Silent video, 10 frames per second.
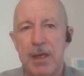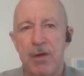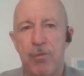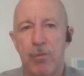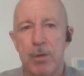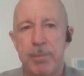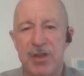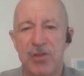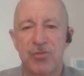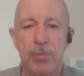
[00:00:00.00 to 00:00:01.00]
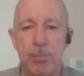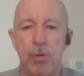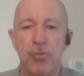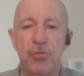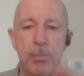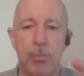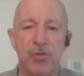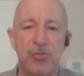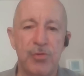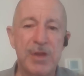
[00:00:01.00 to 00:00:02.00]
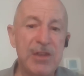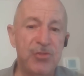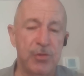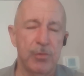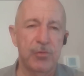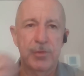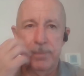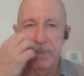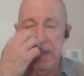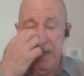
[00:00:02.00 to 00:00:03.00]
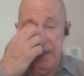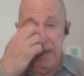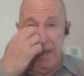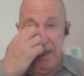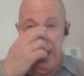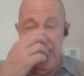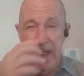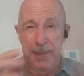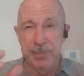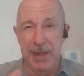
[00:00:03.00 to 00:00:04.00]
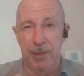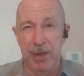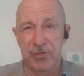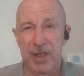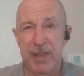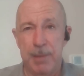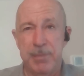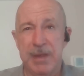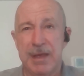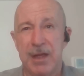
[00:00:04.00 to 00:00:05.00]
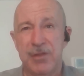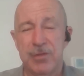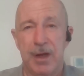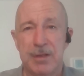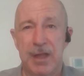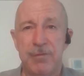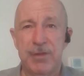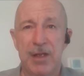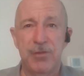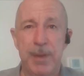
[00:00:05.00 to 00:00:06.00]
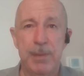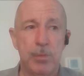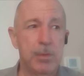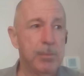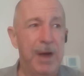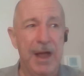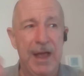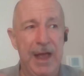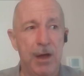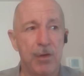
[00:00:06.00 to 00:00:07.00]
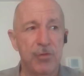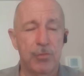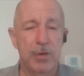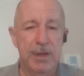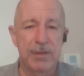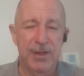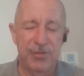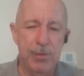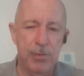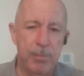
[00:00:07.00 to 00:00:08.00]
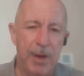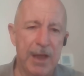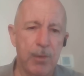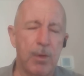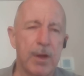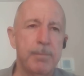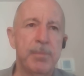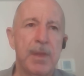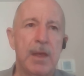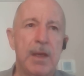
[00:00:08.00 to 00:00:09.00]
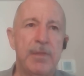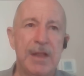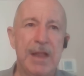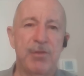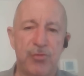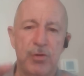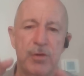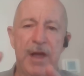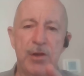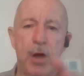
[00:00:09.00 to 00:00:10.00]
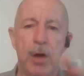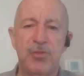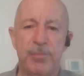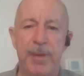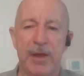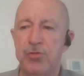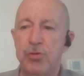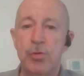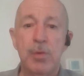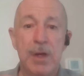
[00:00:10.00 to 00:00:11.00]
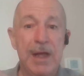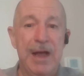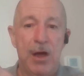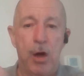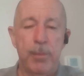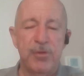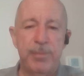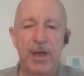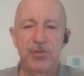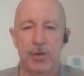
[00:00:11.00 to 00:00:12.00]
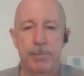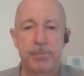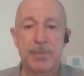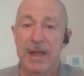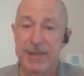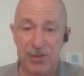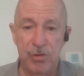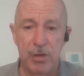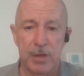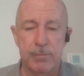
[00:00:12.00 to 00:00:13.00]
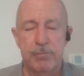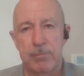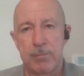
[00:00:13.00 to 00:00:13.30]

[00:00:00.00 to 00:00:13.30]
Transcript: for potential mold or moisture issues. Now, I say that because a lot of times people will buy a house, or let's say you're buying one, they'll have a certified home inspector do a home inspection, and that's good.